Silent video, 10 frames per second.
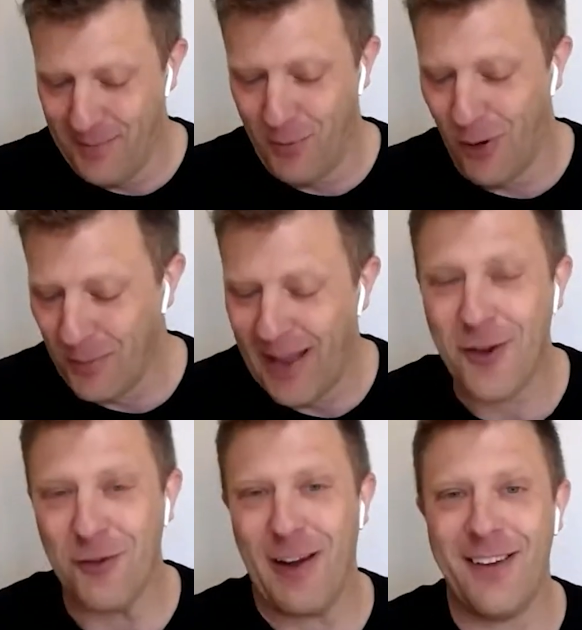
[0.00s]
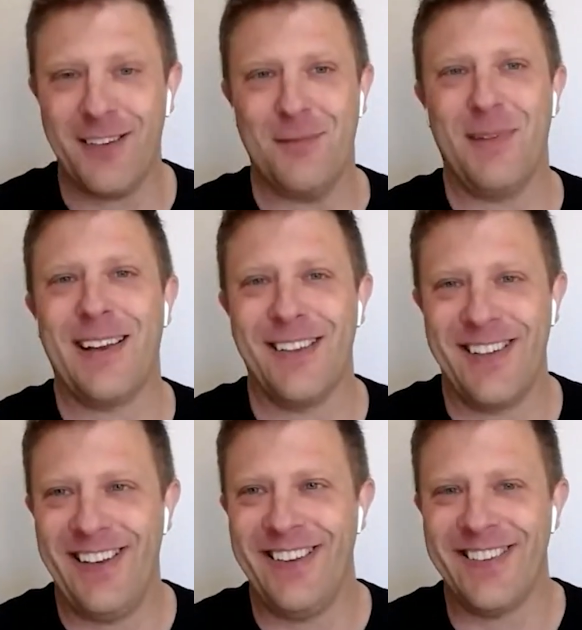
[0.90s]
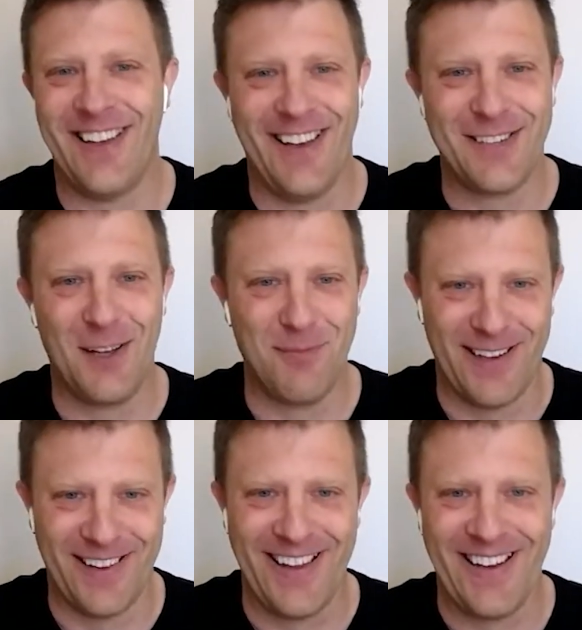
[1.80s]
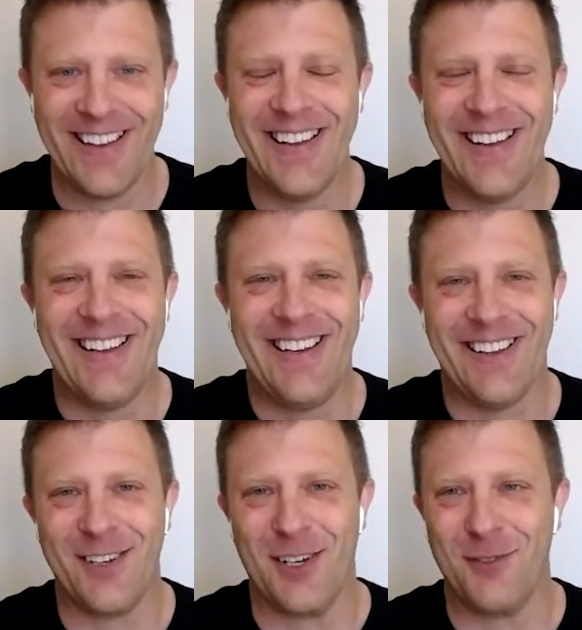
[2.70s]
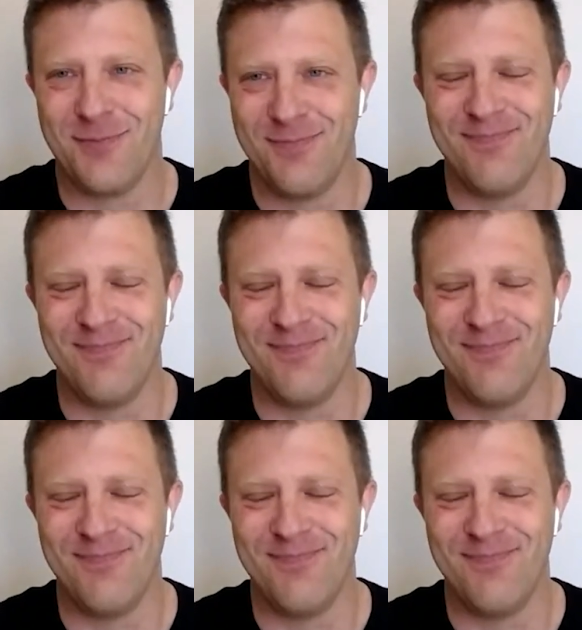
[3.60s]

an important, I'm glad you raised it, because it is something that you sort of,